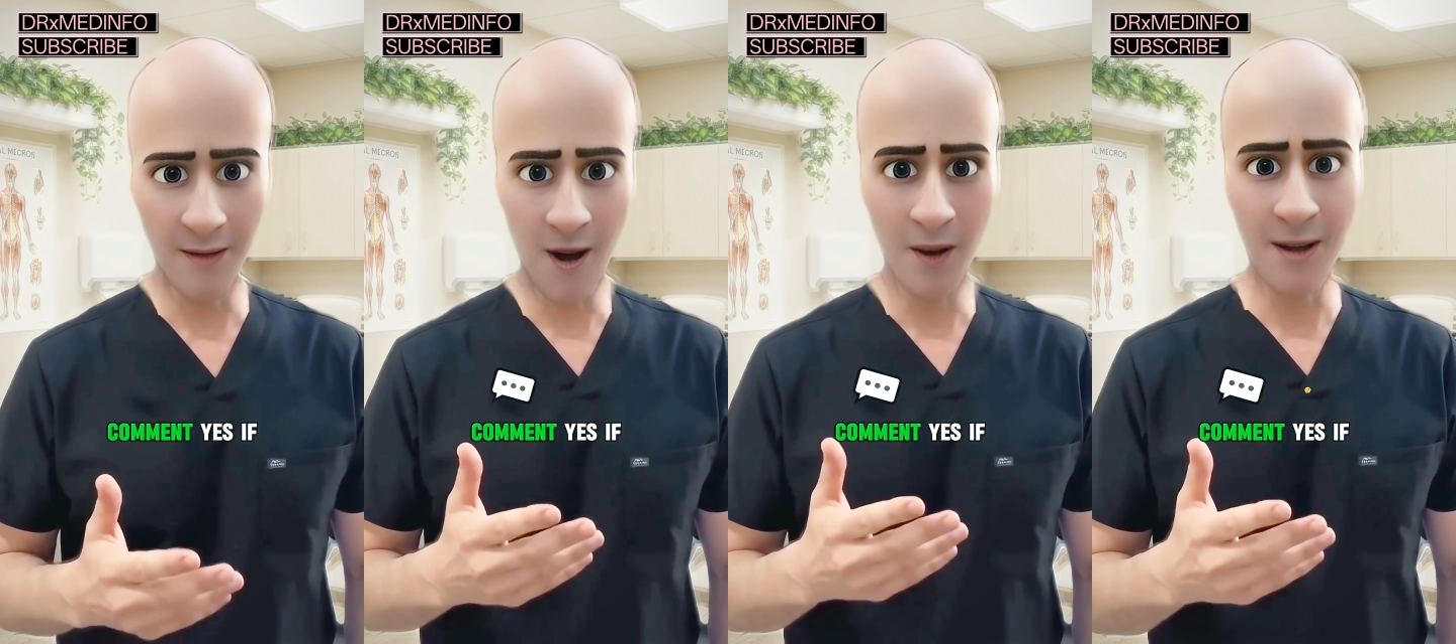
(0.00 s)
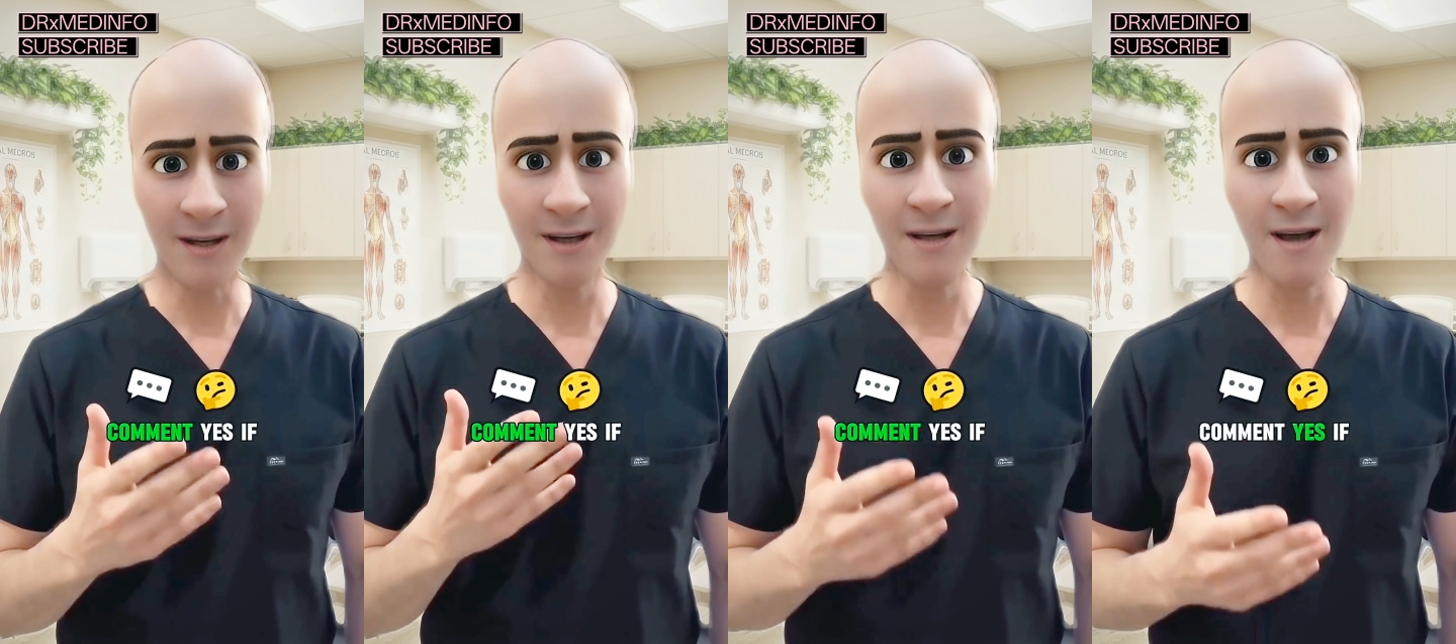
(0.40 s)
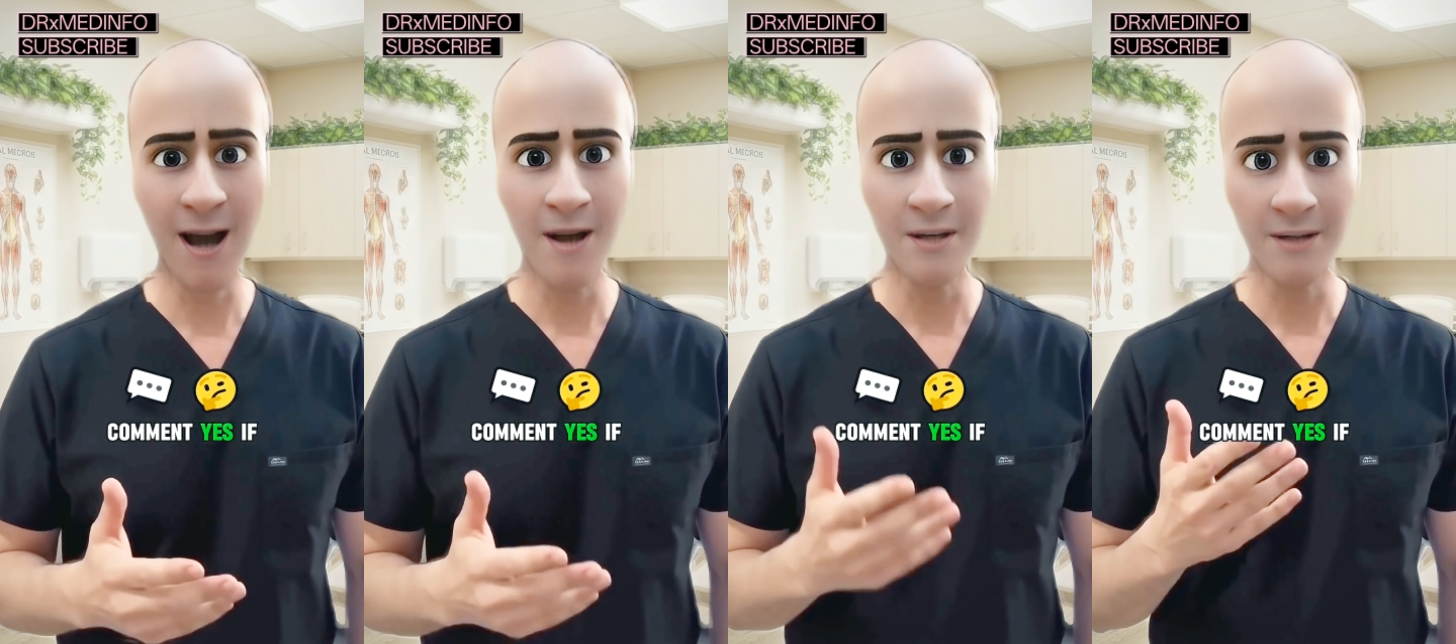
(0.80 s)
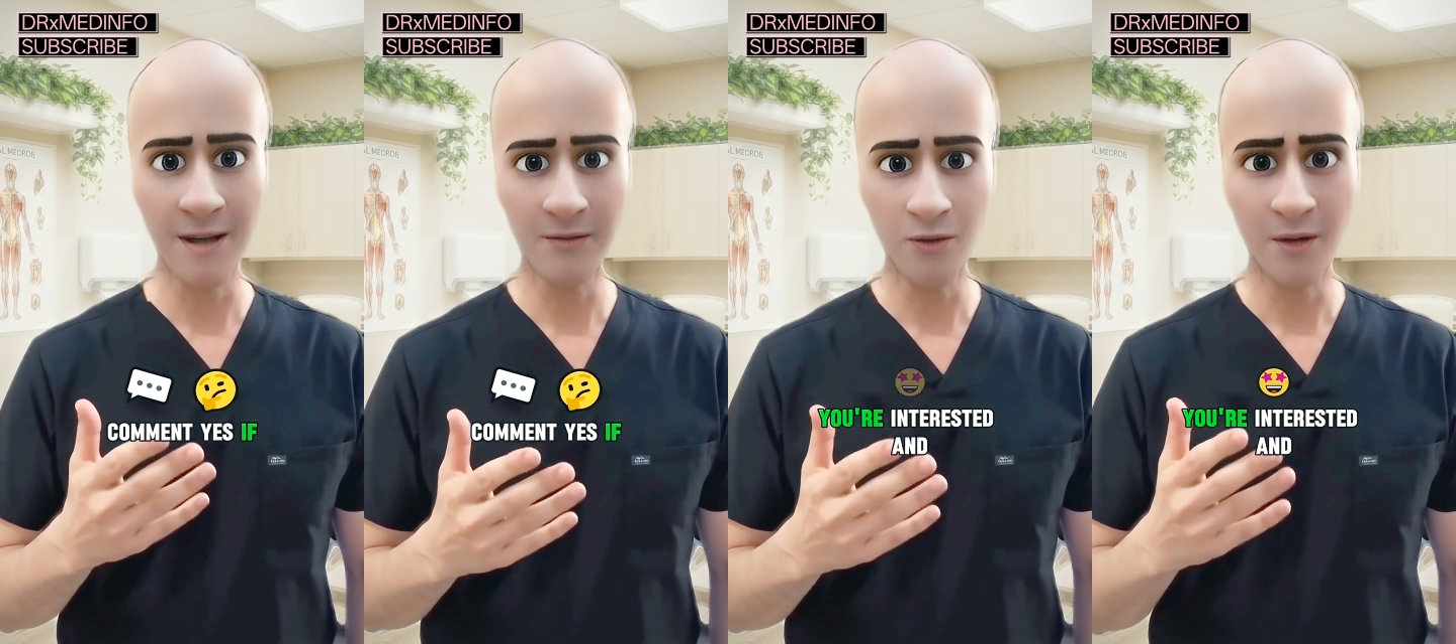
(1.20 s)
Comment yes
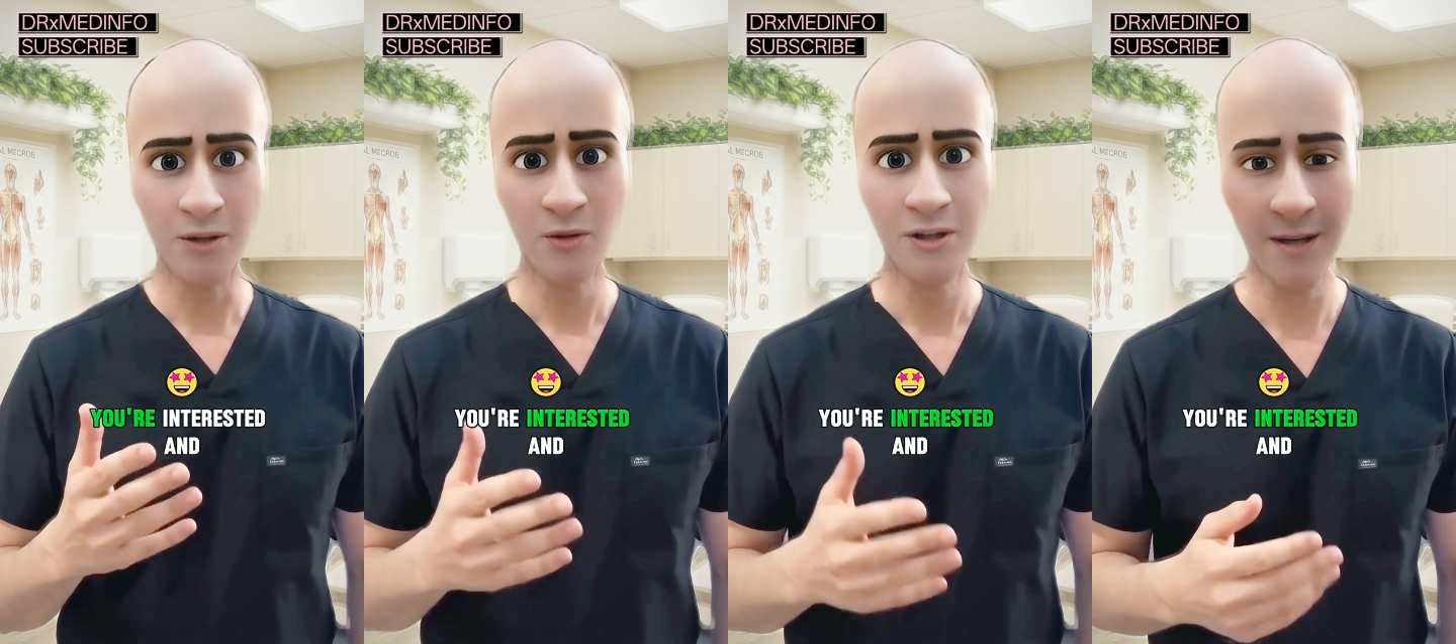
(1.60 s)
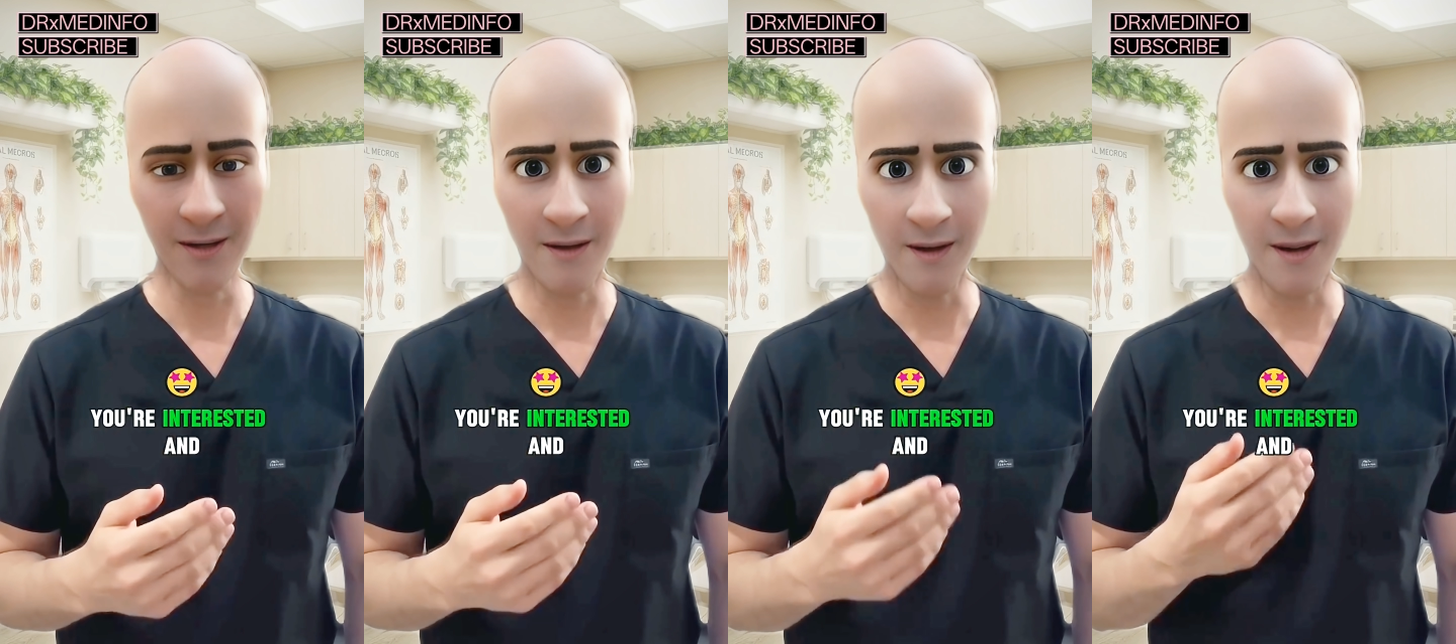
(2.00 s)
if you're interested,